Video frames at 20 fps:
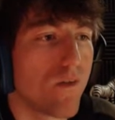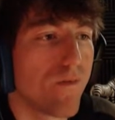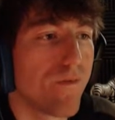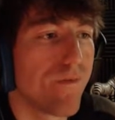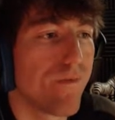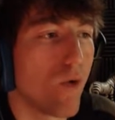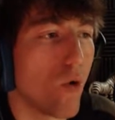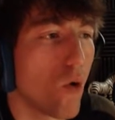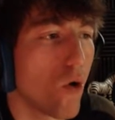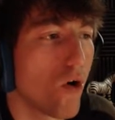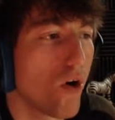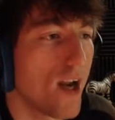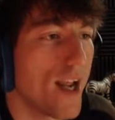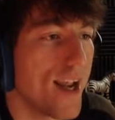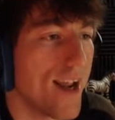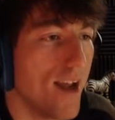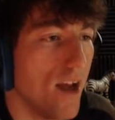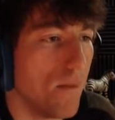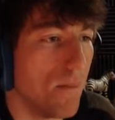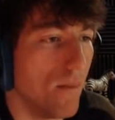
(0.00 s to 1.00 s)
4
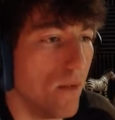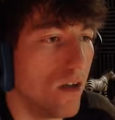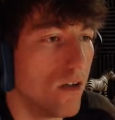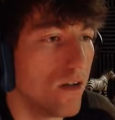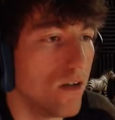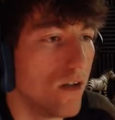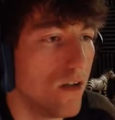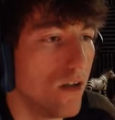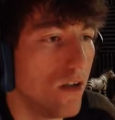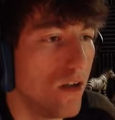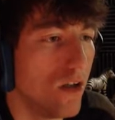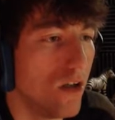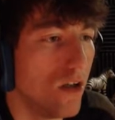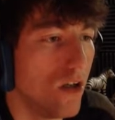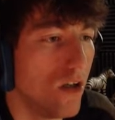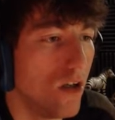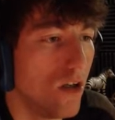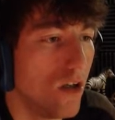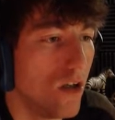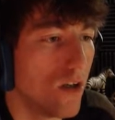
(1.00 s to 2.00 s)
a.m.
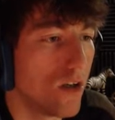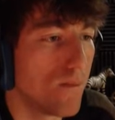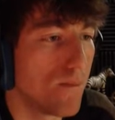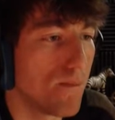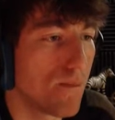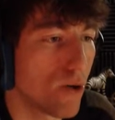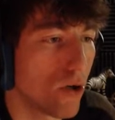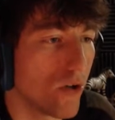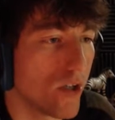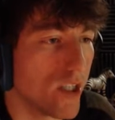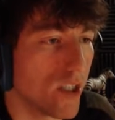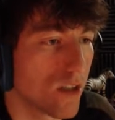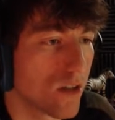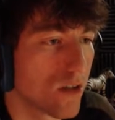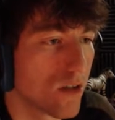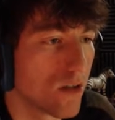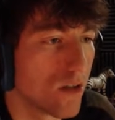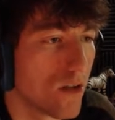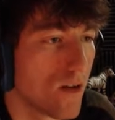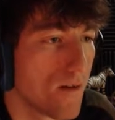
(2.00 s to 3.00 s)
Burn it.
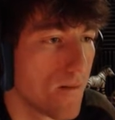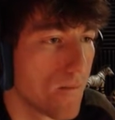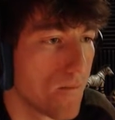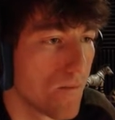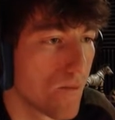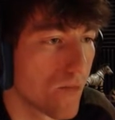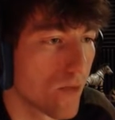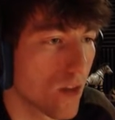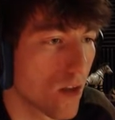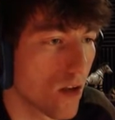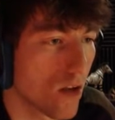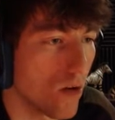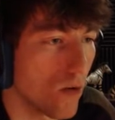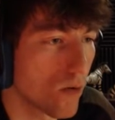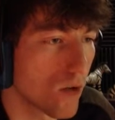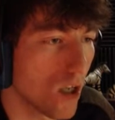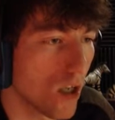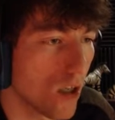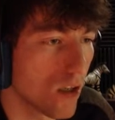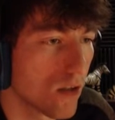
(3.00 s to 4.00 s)

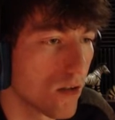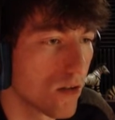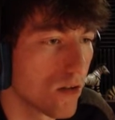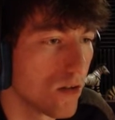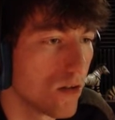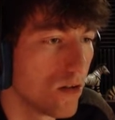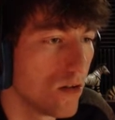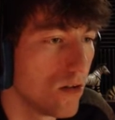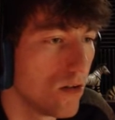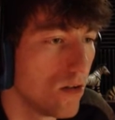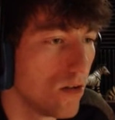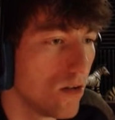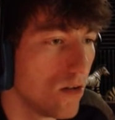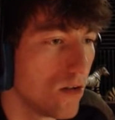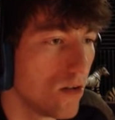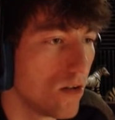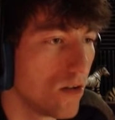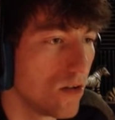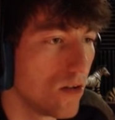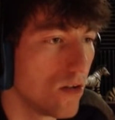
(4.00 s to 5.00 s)
Okay.
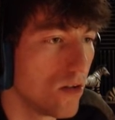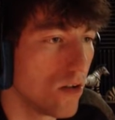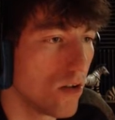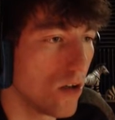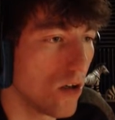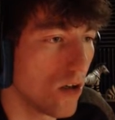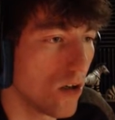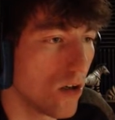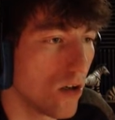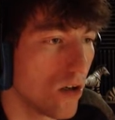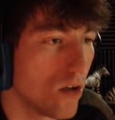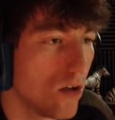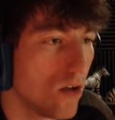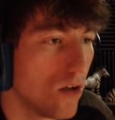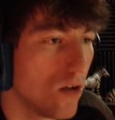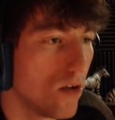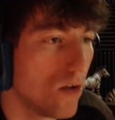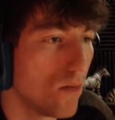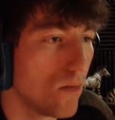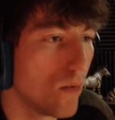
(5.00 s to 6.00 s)
Uh,
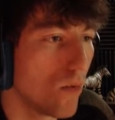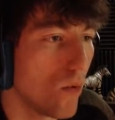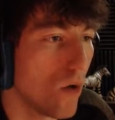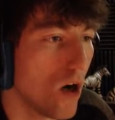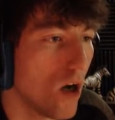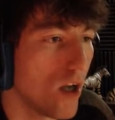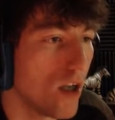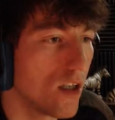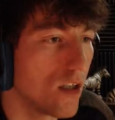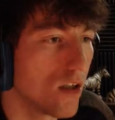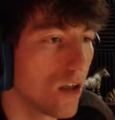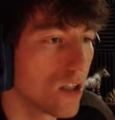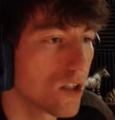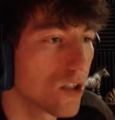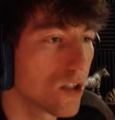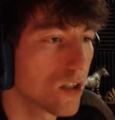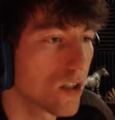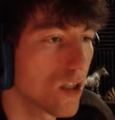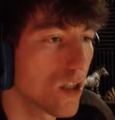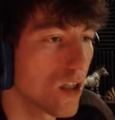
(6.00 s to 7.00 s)
why? I
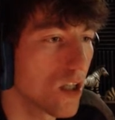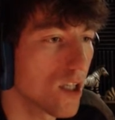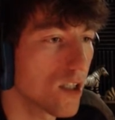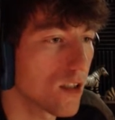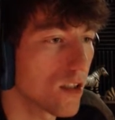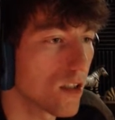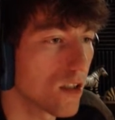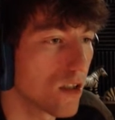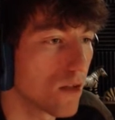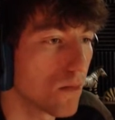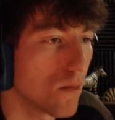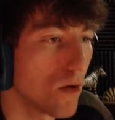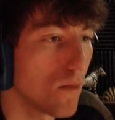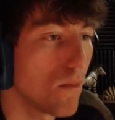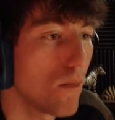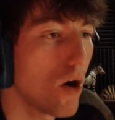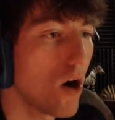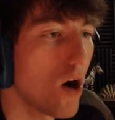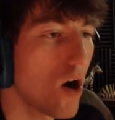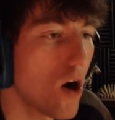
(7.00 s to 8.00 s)
just collected them.
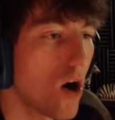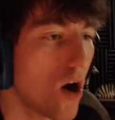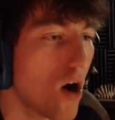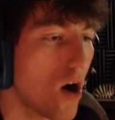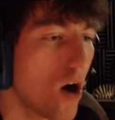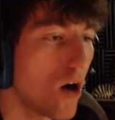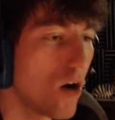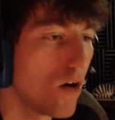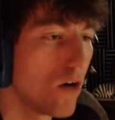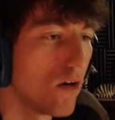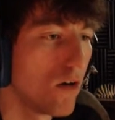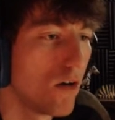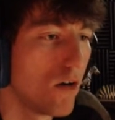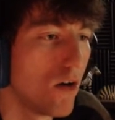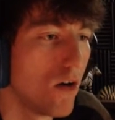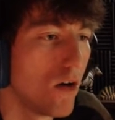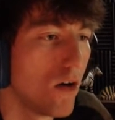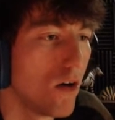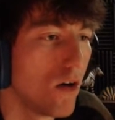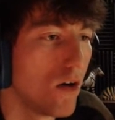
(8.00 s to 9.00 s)
Ma!
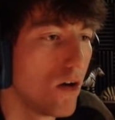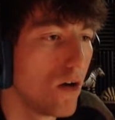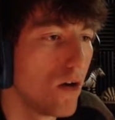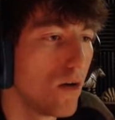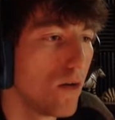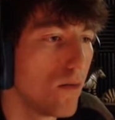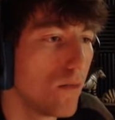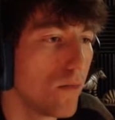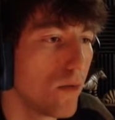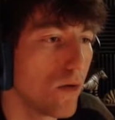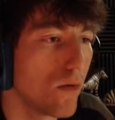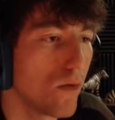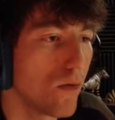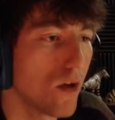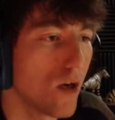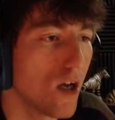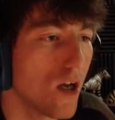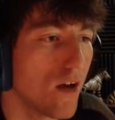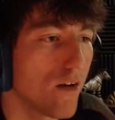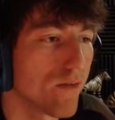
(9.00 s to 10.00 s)
What do
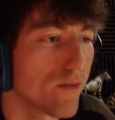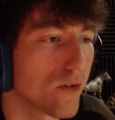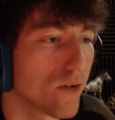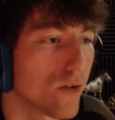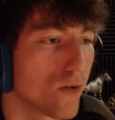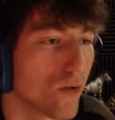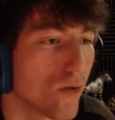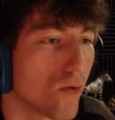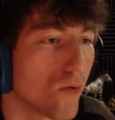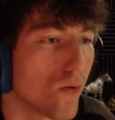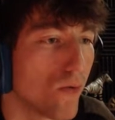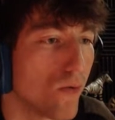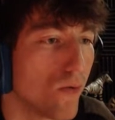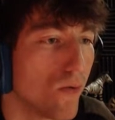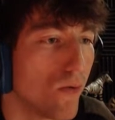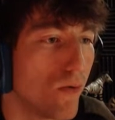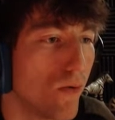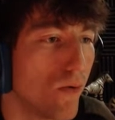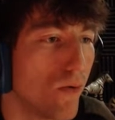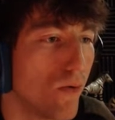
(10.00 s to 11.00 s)
I have to do?
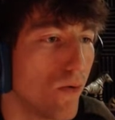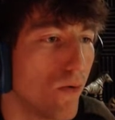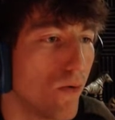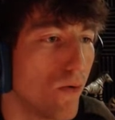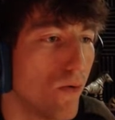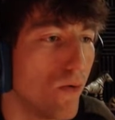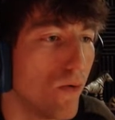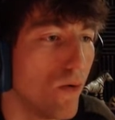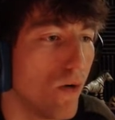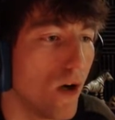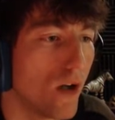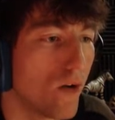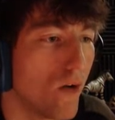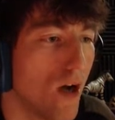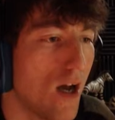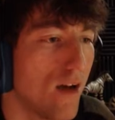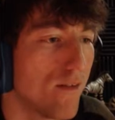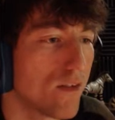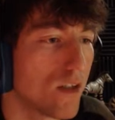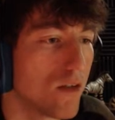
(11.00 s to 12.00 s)
I don't
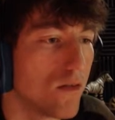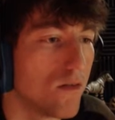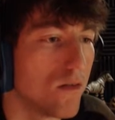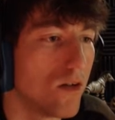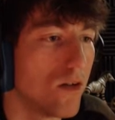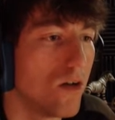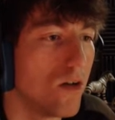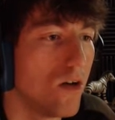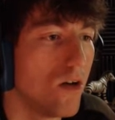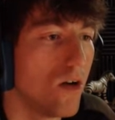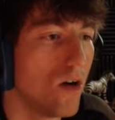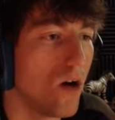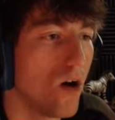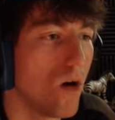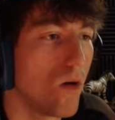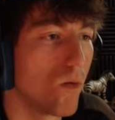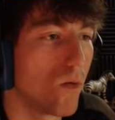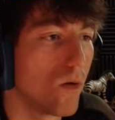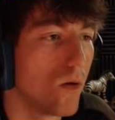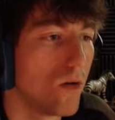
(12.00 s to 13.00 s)
have any...
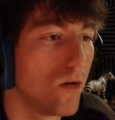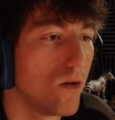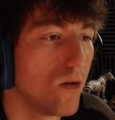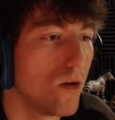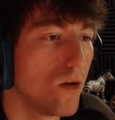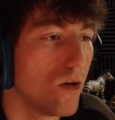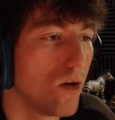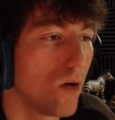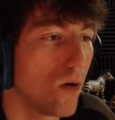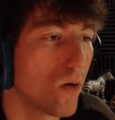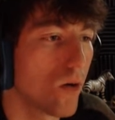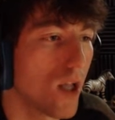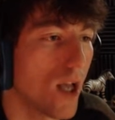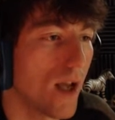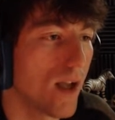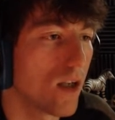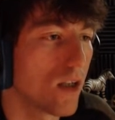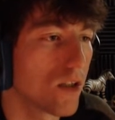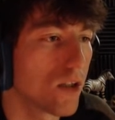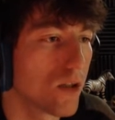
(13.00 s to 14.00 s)
Oh,
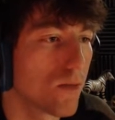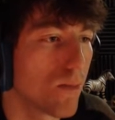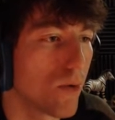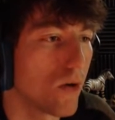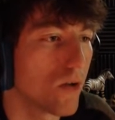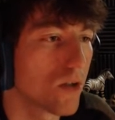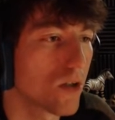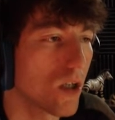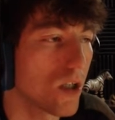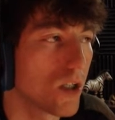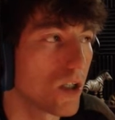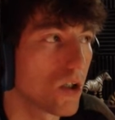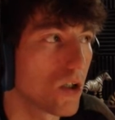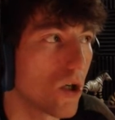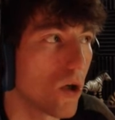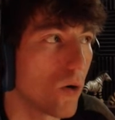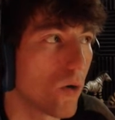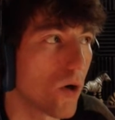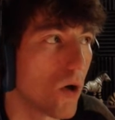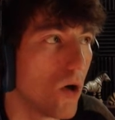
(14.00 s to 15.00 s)
okay. It just burns on its
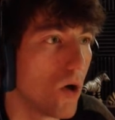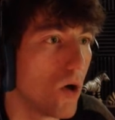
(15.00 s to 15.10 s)
own.